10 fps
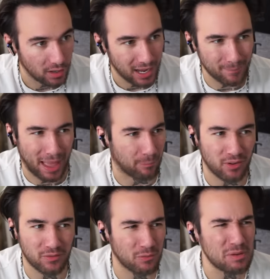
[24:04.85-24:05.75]
I'm not.
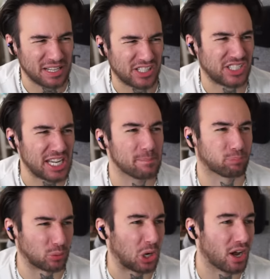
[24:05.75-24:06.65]
What do you mean C,
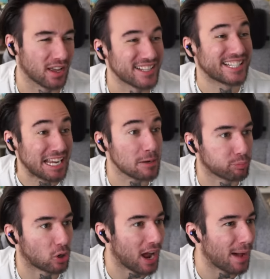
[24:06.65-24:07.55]
bruh? D,
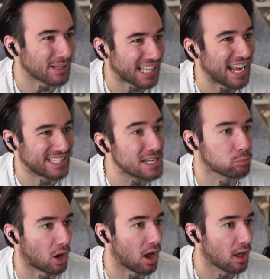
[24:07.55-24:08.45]
bruh. How about that, D,
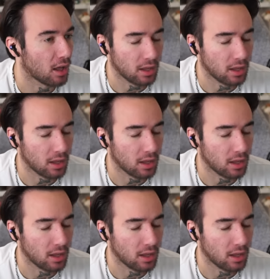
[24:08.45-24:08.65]
bruh?